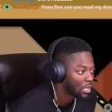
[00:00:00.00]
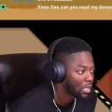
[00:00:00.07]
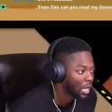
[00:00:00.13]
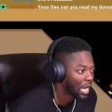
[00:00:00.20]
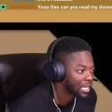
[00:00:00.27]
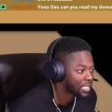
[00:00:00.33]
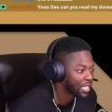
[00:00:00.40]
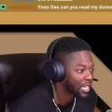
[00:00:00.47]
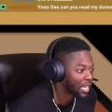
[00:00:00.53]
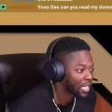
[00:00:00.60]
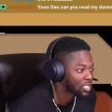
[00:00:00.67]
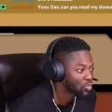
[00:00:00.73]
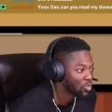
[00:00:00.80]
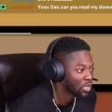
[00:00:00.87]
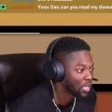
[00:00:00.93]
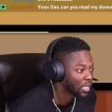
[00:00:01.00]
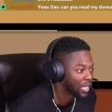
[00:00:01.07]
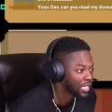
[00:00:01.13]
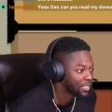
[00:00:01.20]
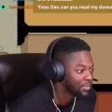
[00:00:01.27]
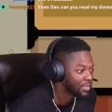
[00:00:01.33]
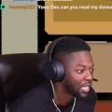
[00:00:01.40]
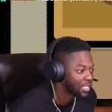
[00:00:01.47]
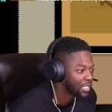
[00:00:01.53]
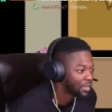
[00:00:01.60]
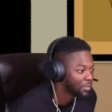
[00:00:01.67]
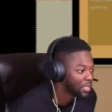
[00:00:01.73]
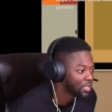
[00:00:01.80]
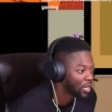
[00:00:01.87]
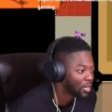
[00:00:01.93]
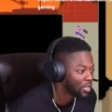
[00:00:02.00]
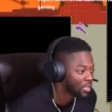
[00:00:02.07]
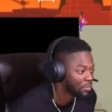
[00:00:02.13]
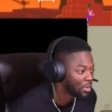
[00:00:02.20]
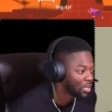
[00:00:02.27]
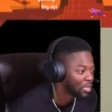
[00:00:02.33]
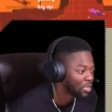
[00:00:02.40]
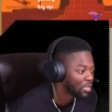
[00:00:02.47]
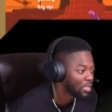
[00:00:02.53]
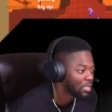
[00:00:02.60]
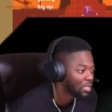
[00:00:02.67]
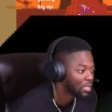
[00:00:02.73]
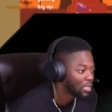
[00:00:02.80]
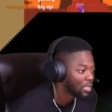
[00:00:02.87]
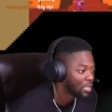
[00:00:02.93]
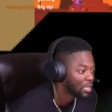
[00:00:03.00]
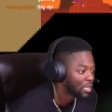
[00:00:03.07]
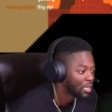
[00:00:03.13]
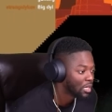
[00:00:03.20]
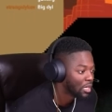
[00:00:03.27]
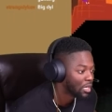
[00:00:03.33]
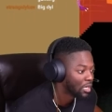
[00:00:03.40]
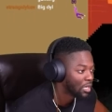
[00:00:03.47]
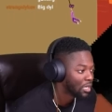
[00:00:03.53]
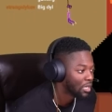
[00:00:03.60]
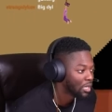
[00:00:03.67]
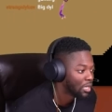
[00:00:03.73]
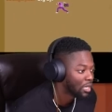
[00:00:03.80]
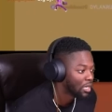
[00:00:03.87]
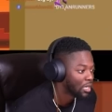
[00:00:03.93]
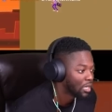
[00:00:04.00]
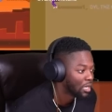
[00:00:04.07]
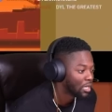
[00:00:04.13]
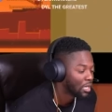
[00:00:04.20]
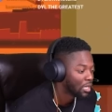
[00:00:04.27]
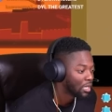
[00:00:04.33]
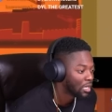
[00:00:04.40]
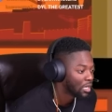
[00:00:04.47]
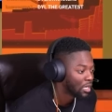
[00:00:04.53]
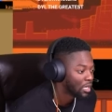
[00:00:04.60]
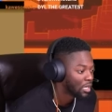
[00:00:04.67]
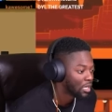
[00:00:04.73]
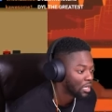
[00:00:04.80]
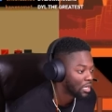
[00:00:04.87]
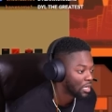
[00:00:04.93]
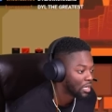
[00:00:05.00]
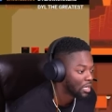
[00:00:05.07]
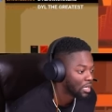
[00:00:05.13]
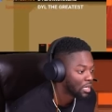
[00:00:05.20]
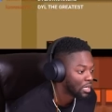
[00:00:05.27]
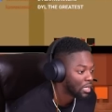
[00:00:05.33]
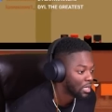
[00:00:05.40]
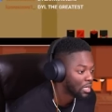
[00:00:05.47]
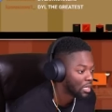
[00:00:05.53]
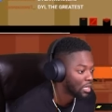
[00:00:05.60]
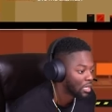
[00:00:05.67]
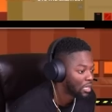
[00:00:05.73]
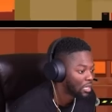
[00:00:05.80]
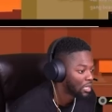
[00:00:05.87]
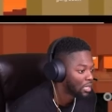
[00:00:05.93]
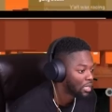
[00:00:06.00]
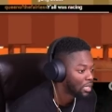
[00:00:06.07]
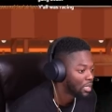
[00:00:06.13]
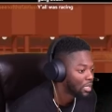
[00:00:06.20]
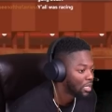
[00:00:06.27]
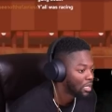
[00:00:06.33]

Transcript: I did ask one and they, they did me dirty, bro. They did you dirty. Oh come on, Jay, you supposed to hit the house you can hold me.